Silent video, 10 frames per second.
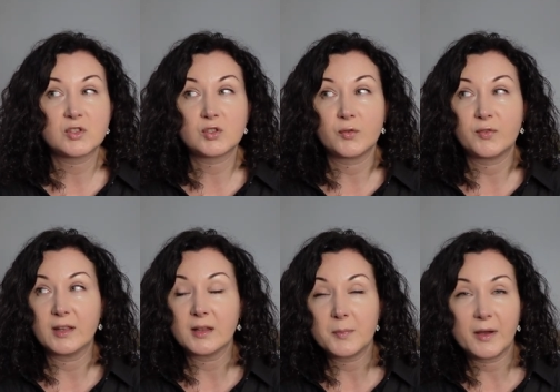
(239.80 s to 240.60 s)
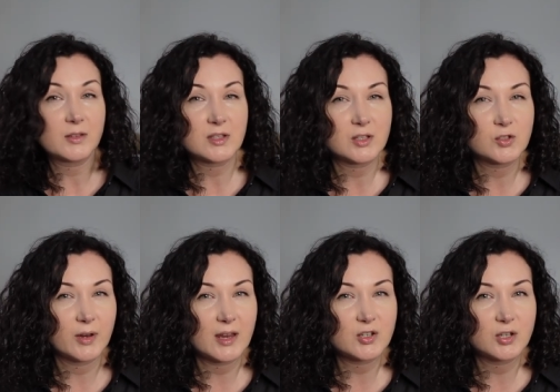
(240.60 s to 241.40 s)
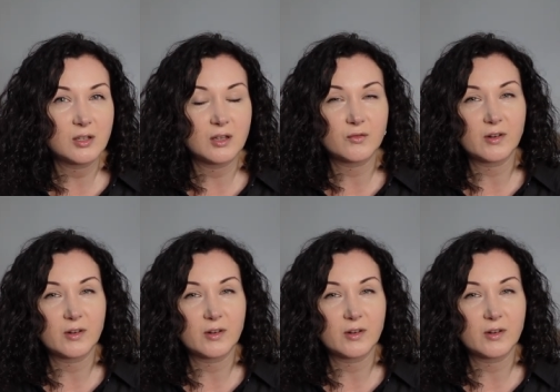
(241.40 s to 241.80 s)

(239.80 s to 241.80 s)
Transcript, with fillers: to feel about the situation in